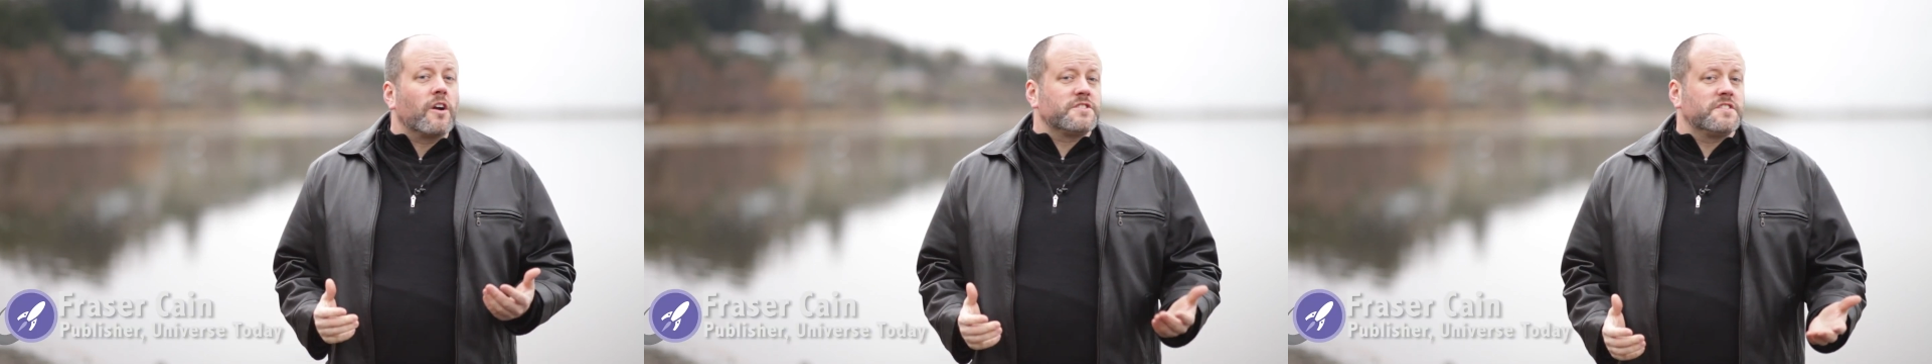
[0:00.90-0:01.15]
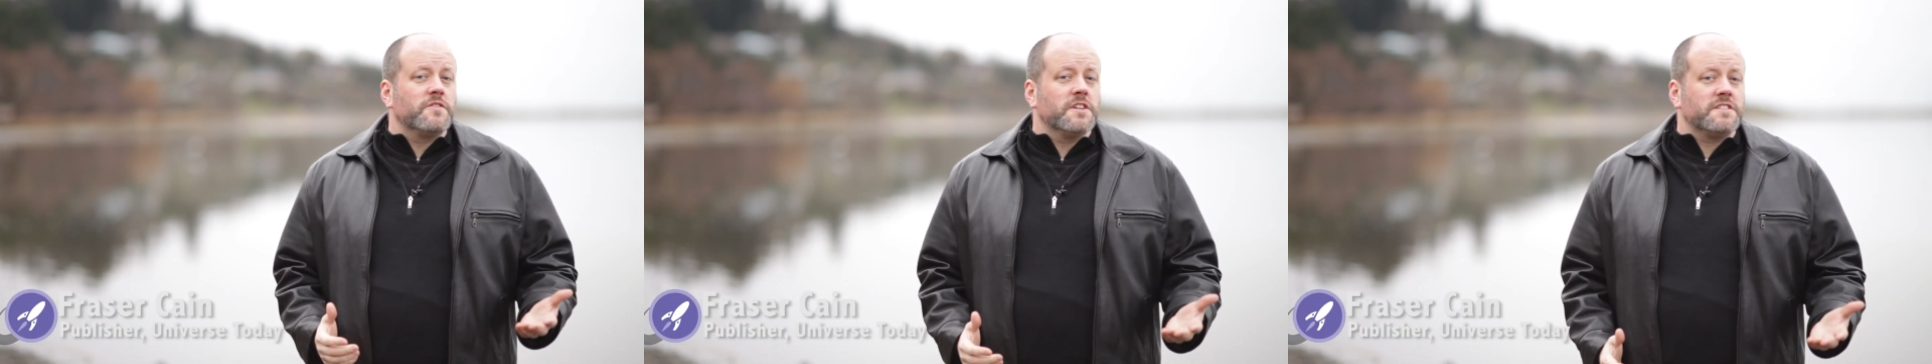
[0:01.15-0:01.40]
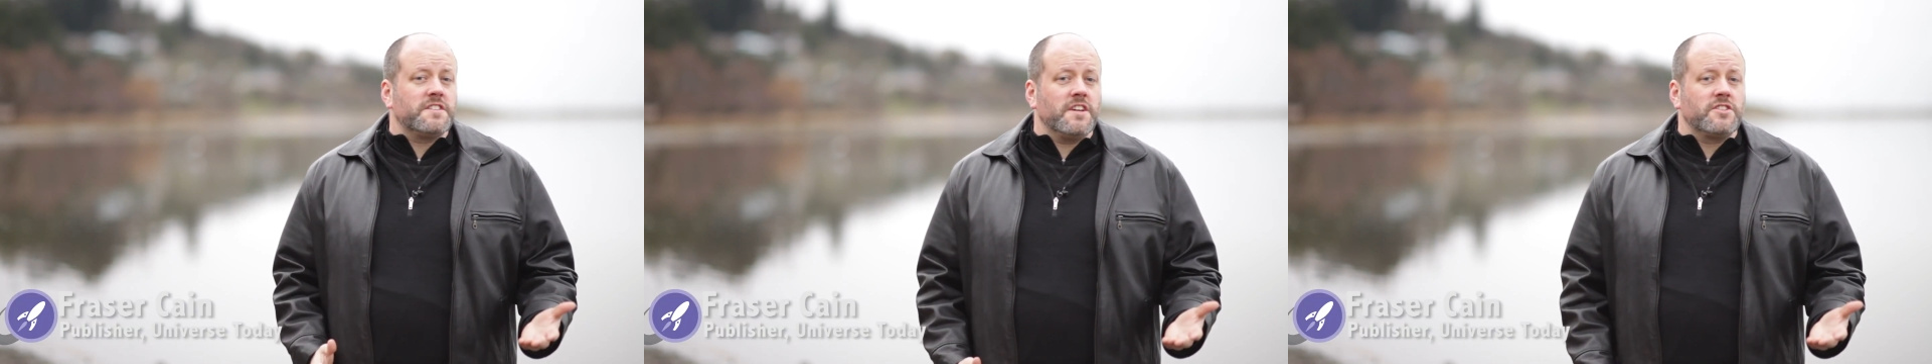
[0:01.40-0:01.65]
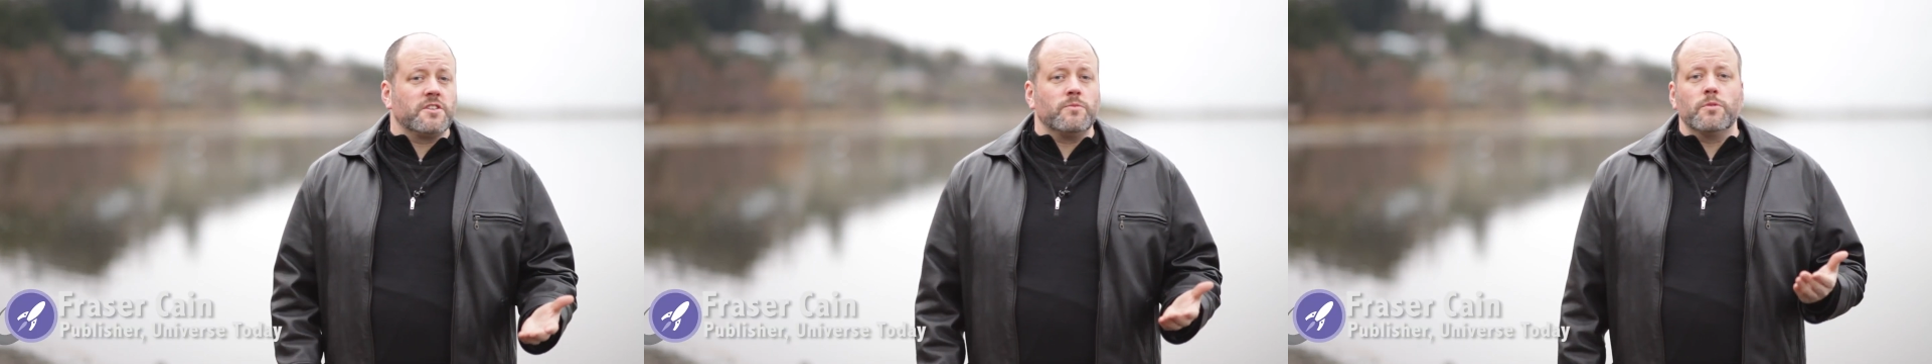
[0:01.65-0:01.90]
Our
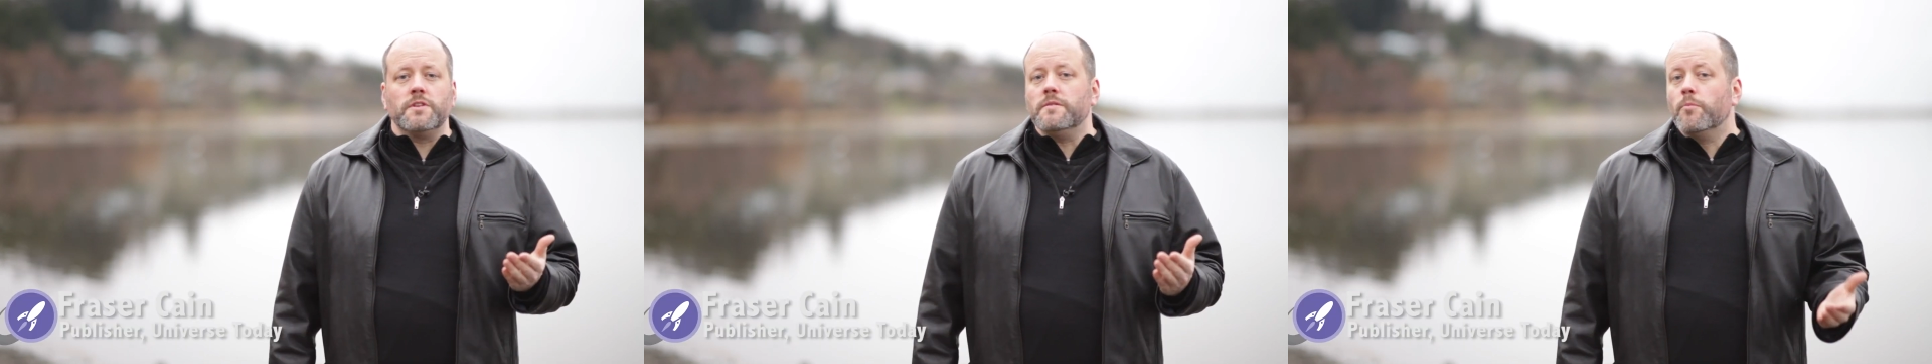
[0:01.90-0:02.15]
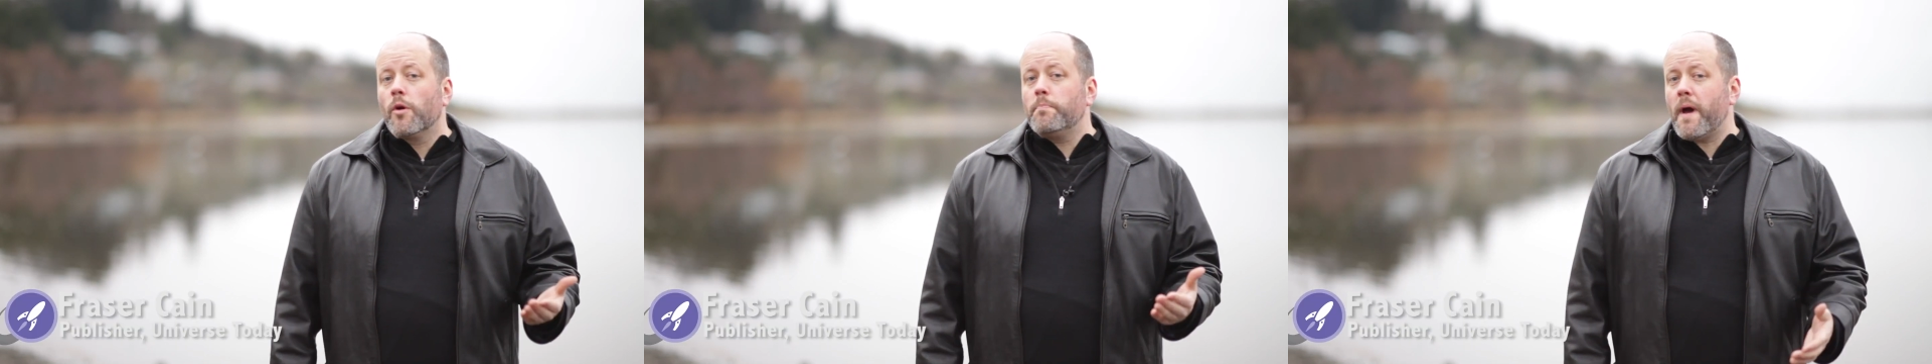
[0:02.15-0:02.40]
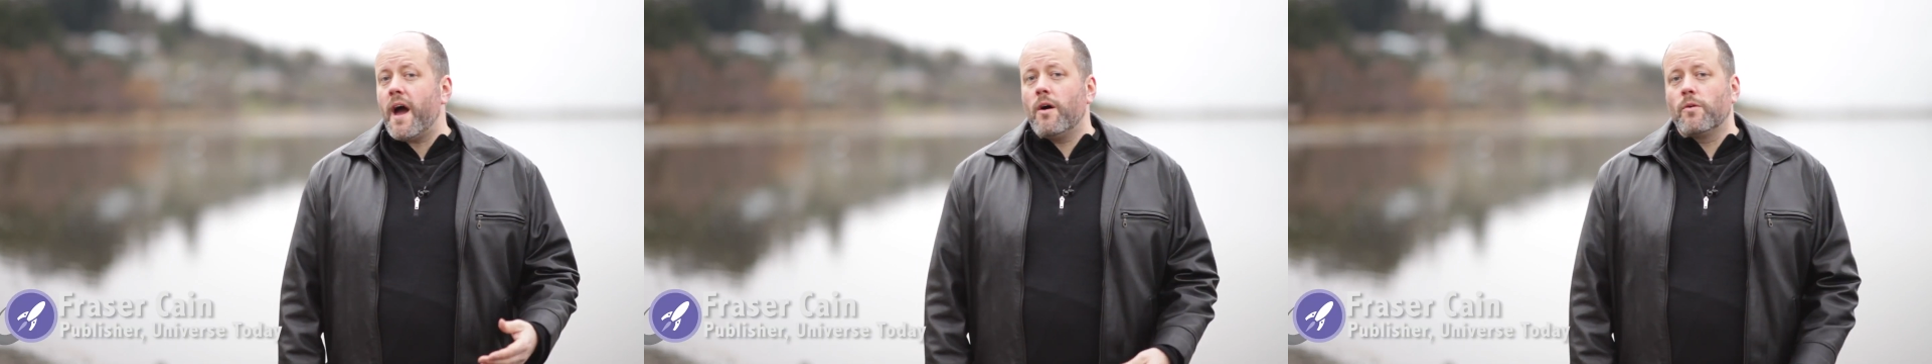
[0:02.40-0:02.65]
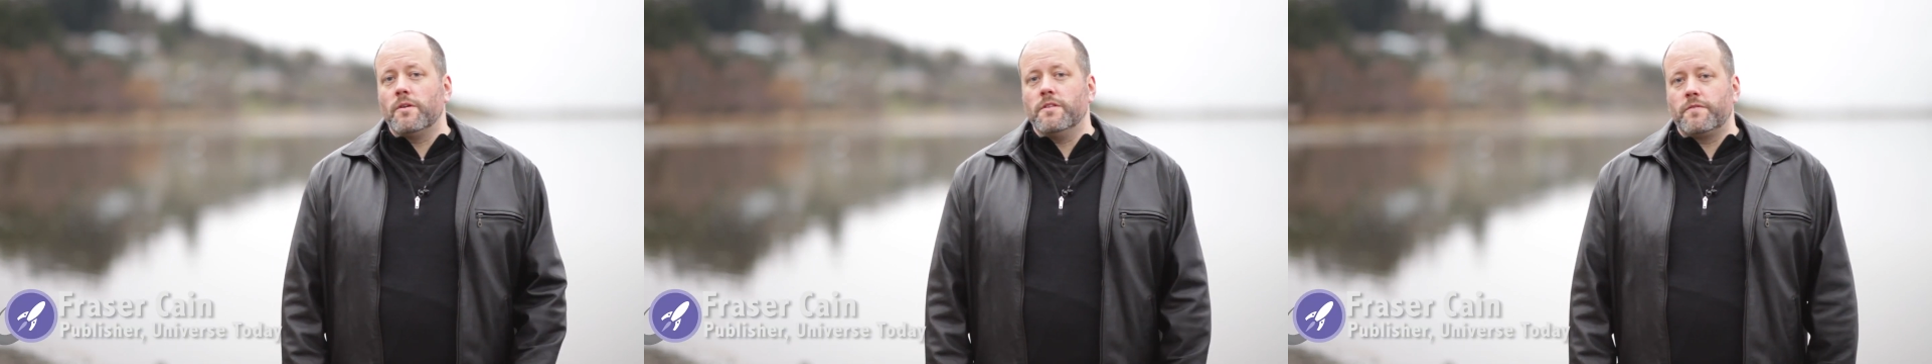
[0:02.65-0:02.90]
civilization will need more power in